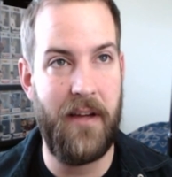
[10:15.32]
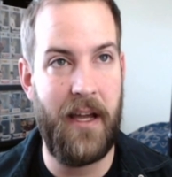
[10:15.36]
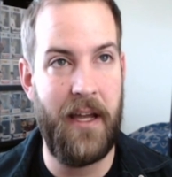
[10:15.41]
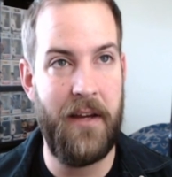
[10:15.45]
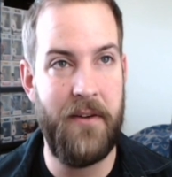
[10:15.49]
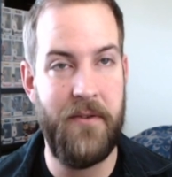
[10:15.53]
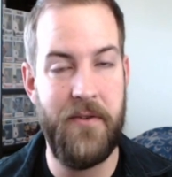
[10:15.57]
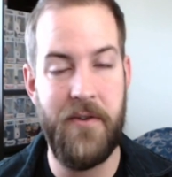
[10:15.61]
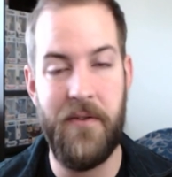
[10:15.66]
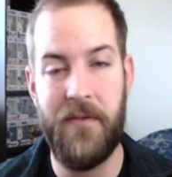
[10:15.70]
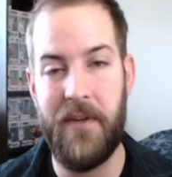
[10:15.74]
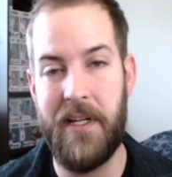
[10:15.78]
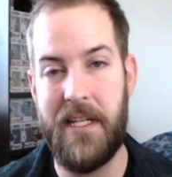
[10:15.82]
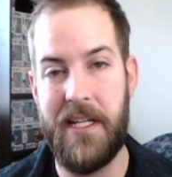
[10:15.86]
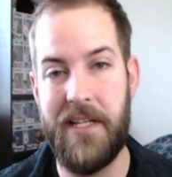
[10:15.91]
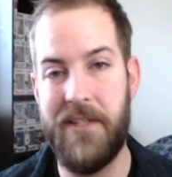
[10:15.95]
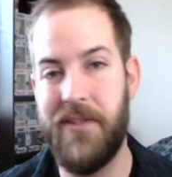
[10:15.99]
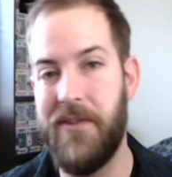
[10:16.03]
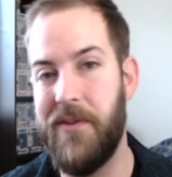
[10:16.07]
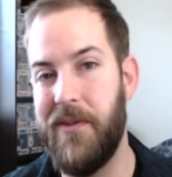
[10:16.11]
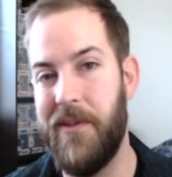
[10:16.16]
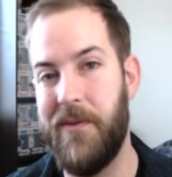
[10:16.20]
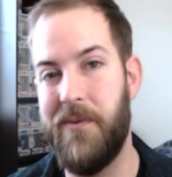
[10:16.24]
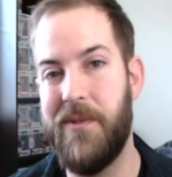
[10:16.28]
don't know if I
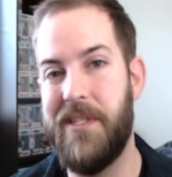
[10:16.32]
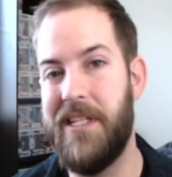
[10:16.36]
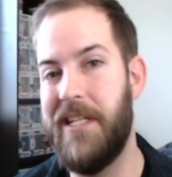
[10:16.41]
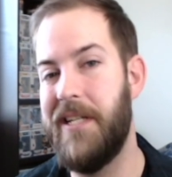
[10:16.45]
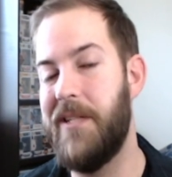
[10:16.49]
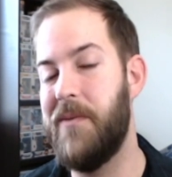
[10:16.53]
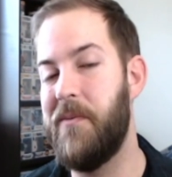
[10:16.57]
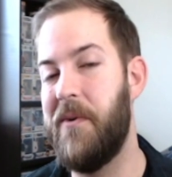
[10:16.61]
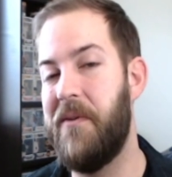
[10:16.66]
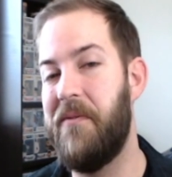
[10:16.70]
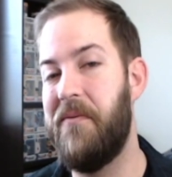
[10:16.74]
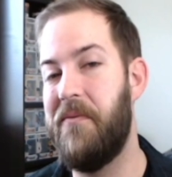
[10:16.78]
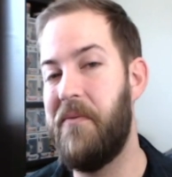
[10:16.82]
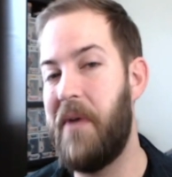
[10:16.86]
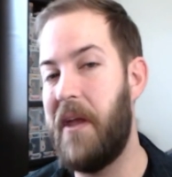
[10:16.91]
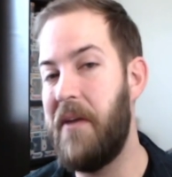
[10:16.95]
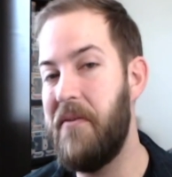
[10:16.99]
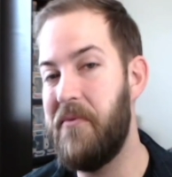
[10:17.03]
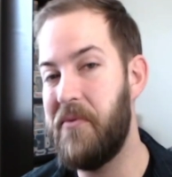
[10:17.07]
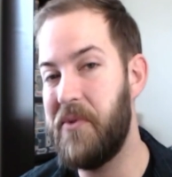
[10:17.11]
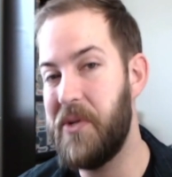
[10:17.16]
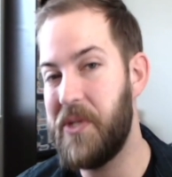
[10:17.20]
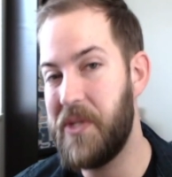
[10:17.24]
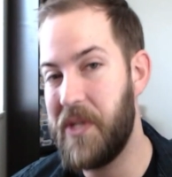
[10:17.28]
necessarily would say it's my
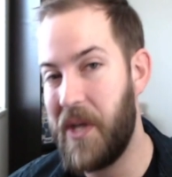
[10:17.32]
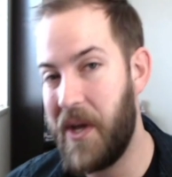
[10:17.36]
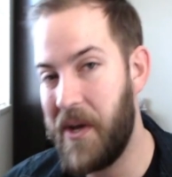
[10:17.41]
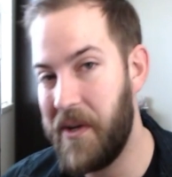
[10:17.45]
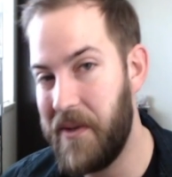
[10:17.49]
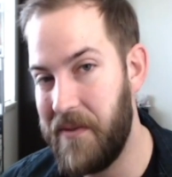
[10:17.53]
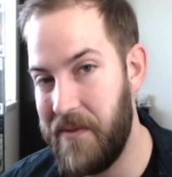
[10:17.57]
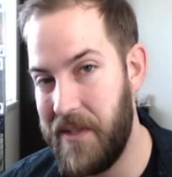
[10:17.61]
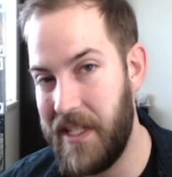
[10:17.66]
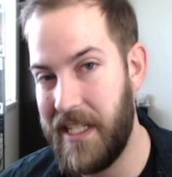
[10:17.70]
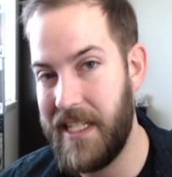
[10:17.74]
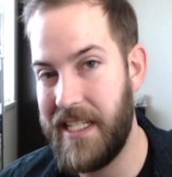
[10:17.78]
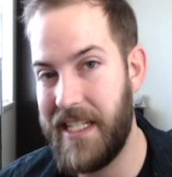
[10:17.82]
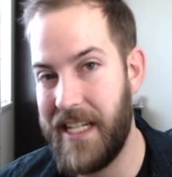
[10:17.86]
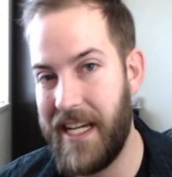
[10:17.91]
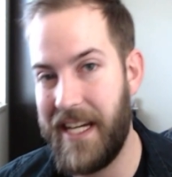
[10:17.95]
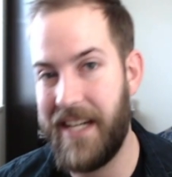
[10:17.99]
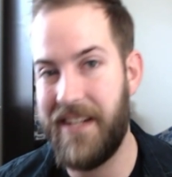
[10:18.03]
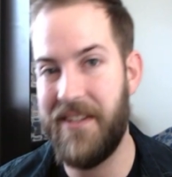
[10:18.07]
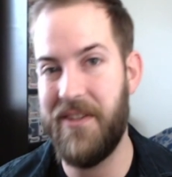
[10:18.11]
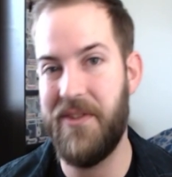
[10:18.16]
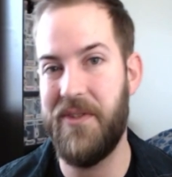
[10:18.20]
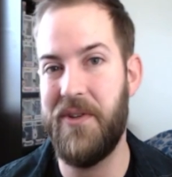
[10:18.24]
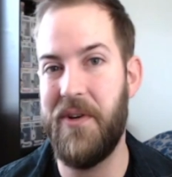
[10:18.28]
favorite song of the
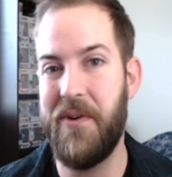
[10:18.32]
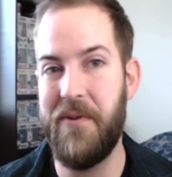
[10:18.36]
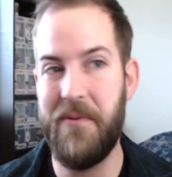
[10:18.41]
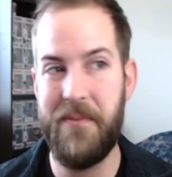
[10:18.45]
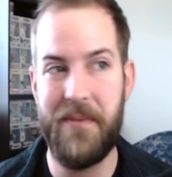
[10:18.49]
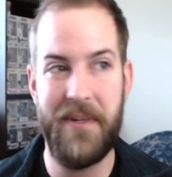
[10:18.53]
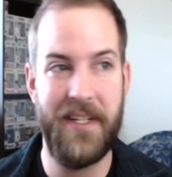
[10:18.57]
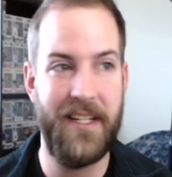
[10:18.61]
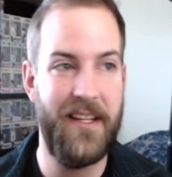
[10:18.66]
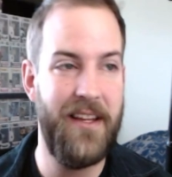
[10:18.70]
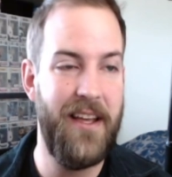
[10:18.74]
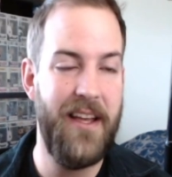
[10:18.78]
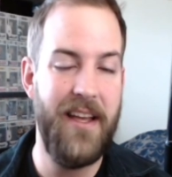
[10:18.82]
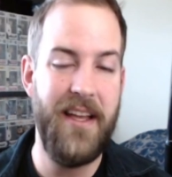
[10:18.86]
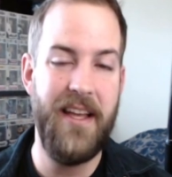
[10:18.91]
entire show, but